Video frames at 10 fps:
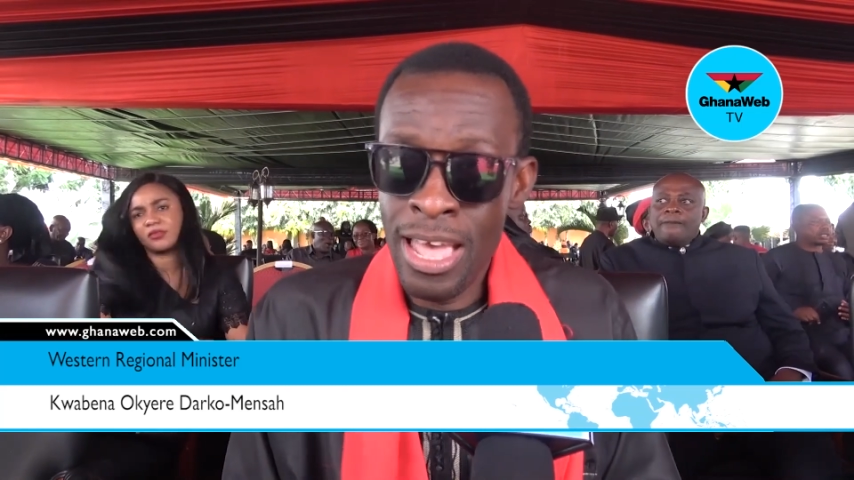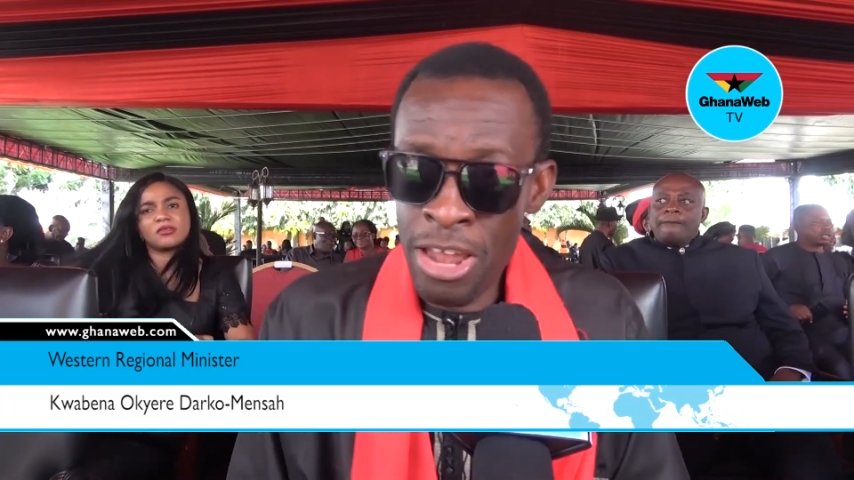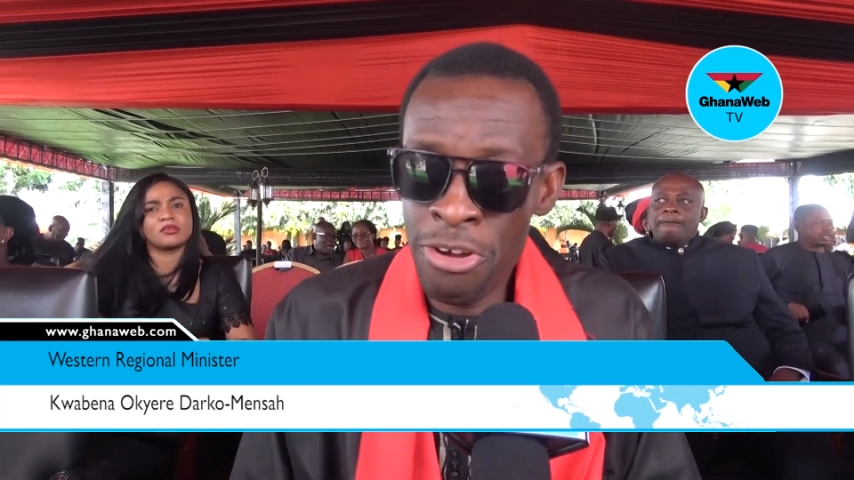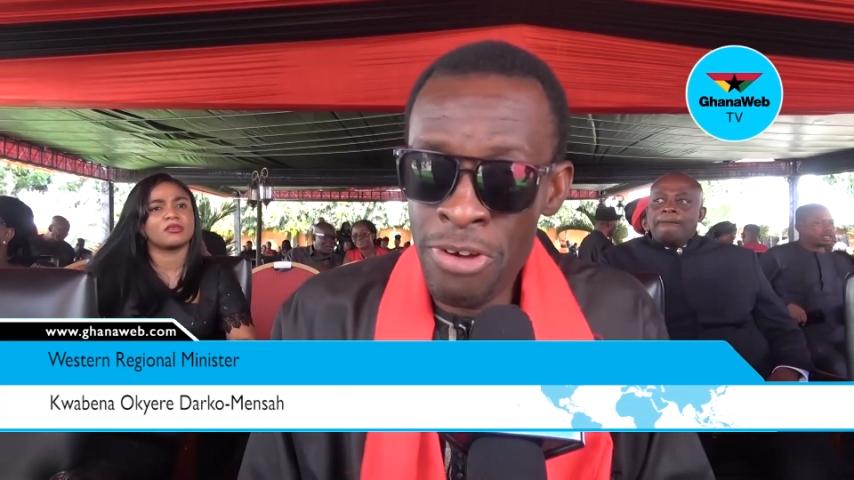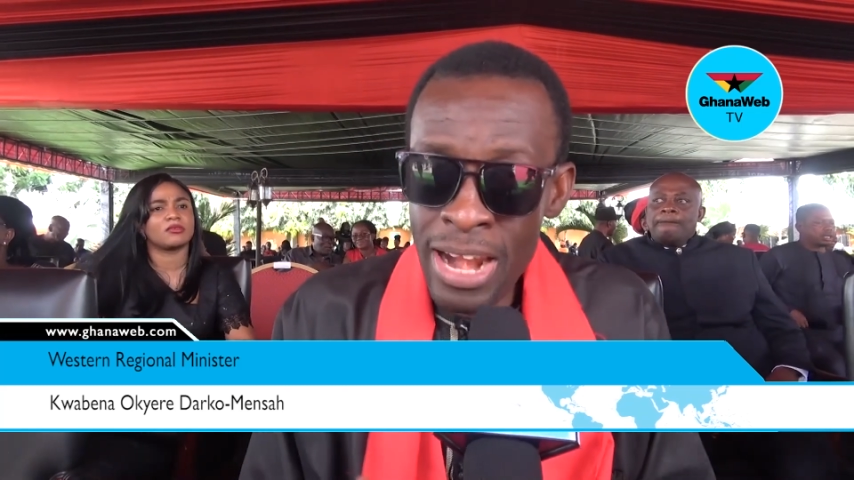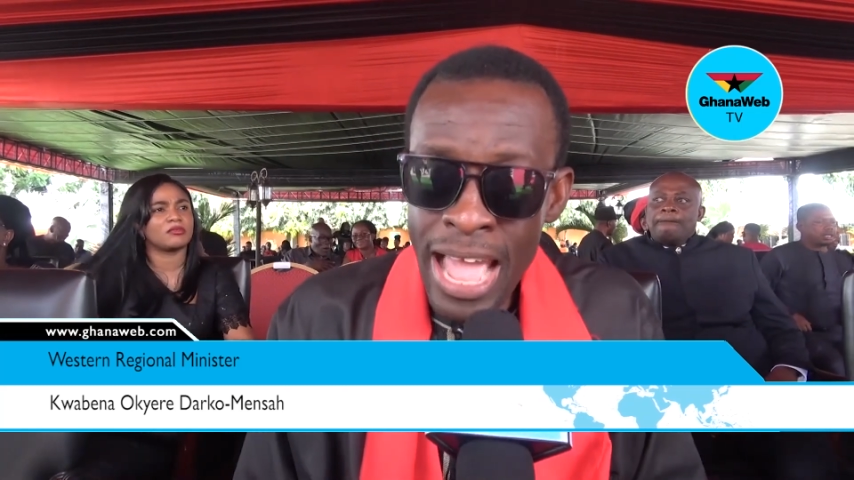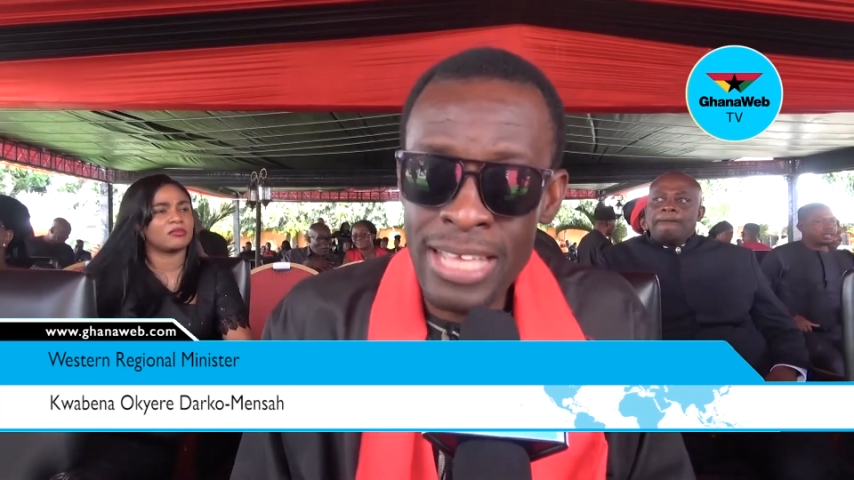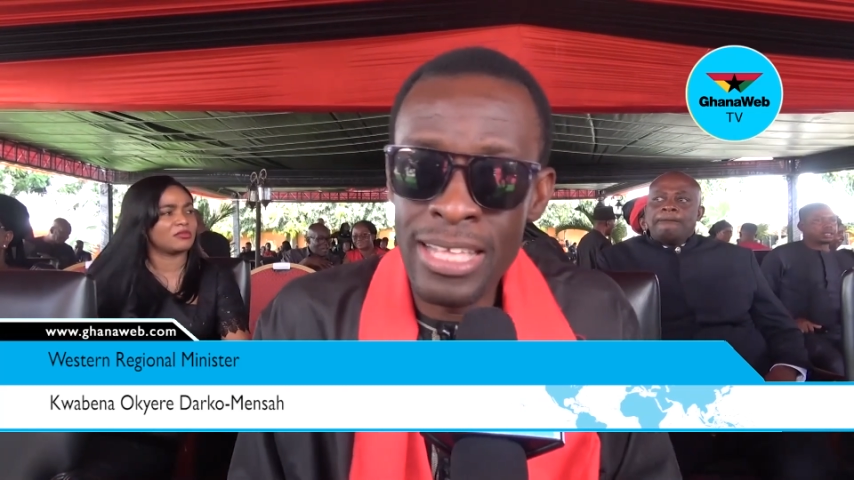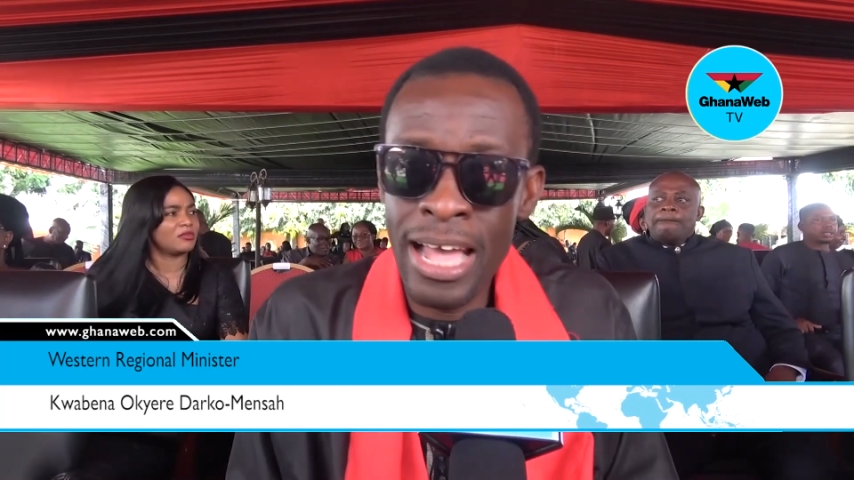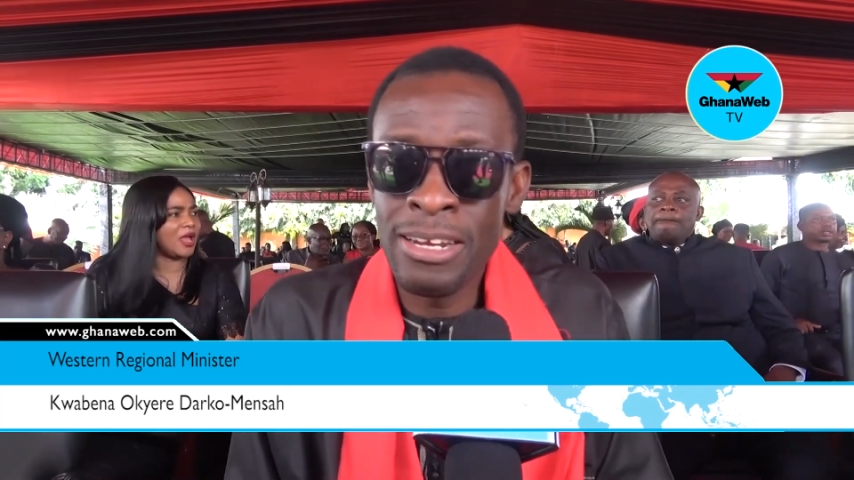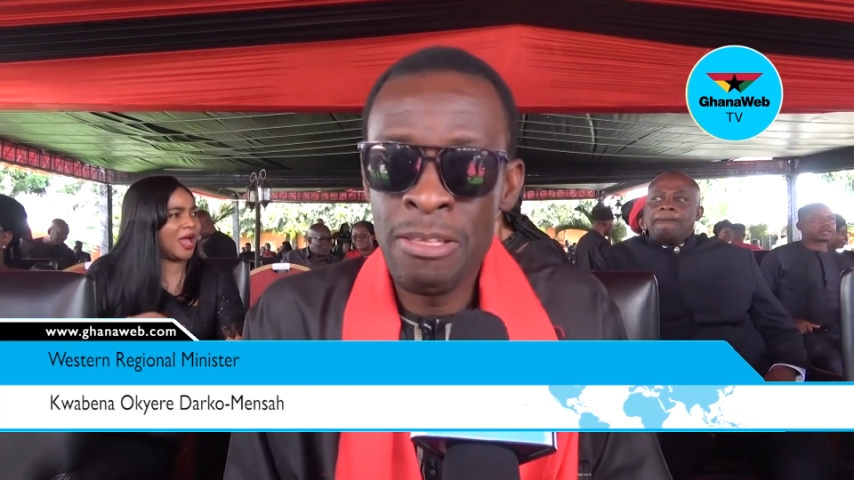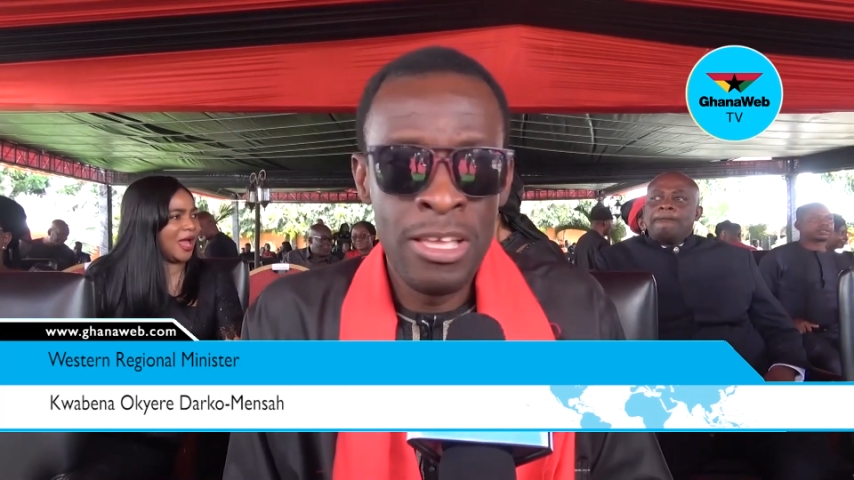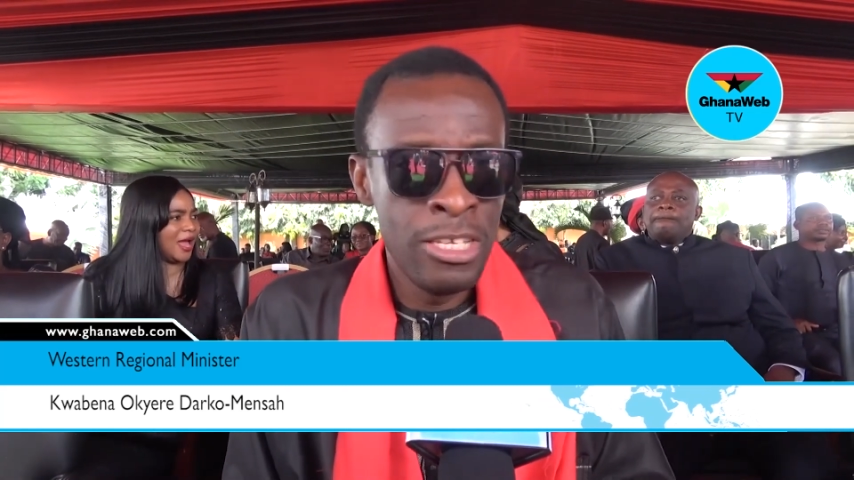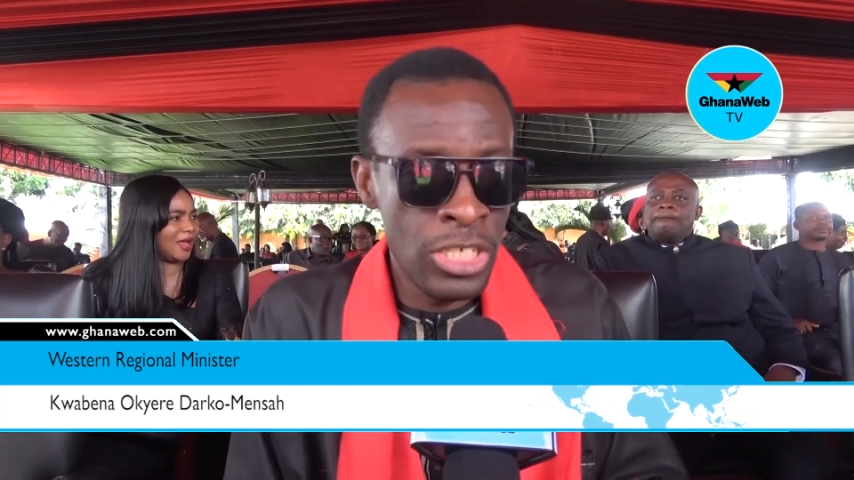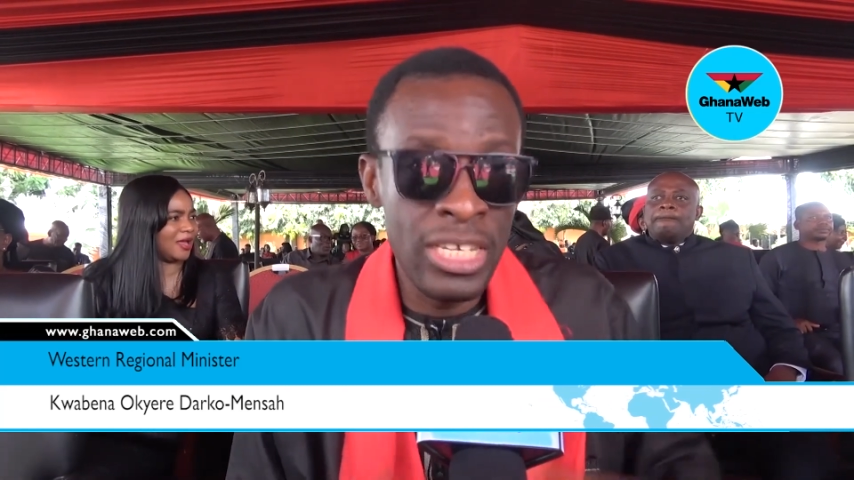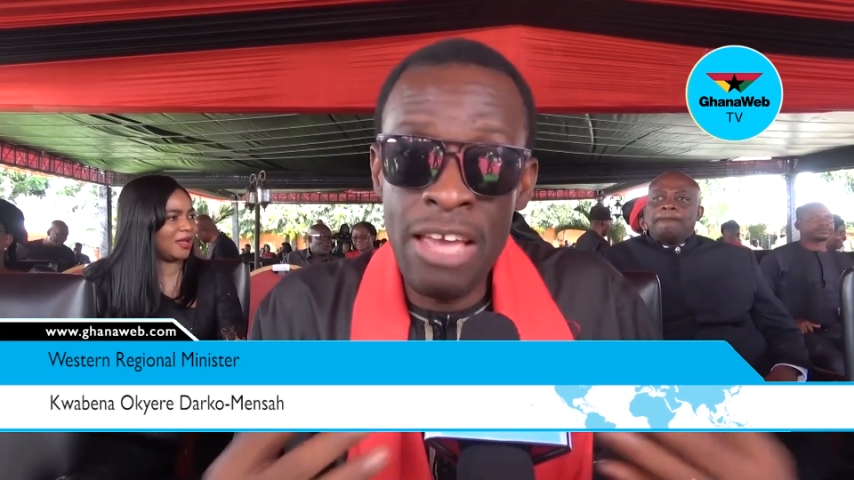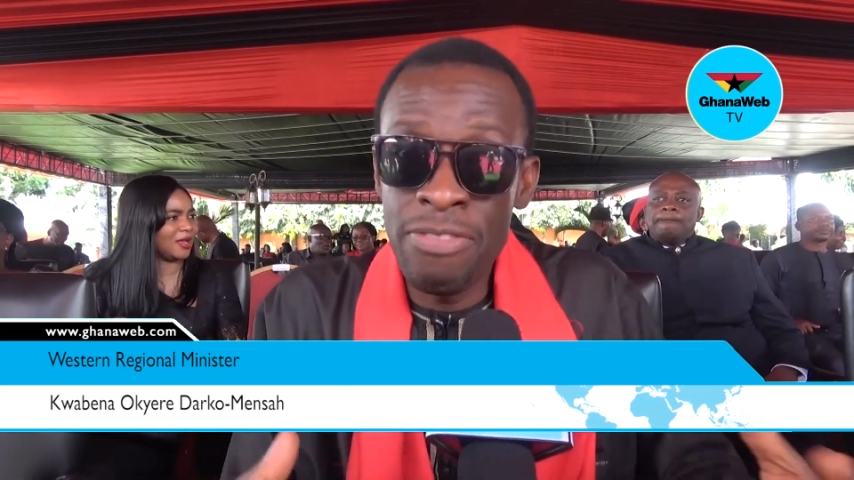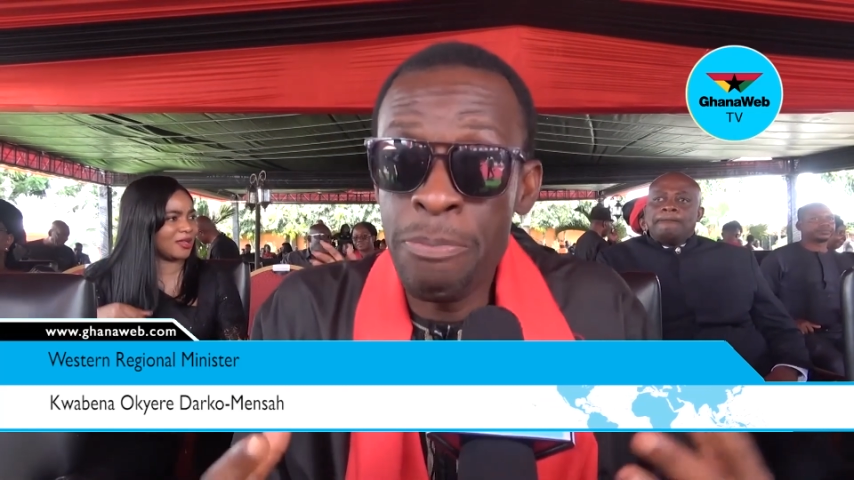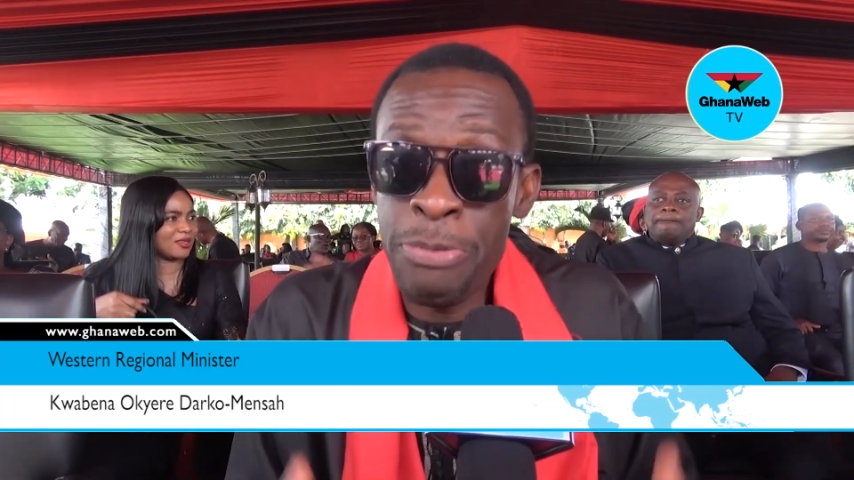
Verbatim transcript: And we realized that she gave the